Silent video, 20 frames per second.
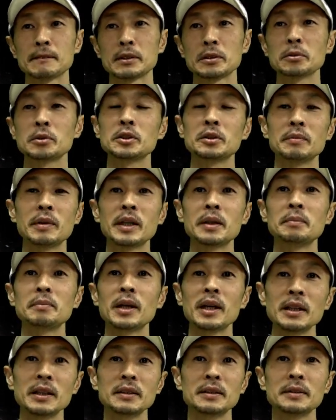So it's very
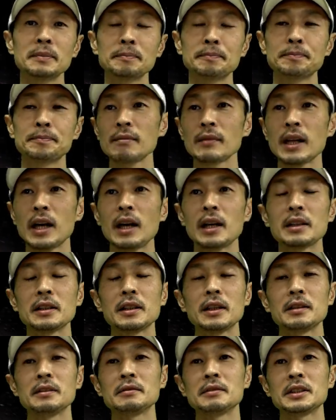bright and
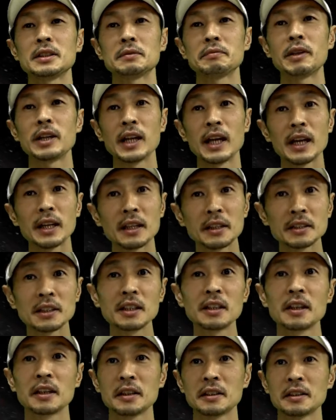then it's very
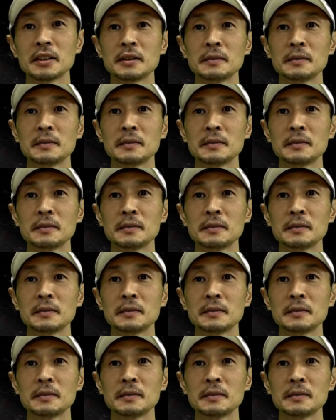energetic.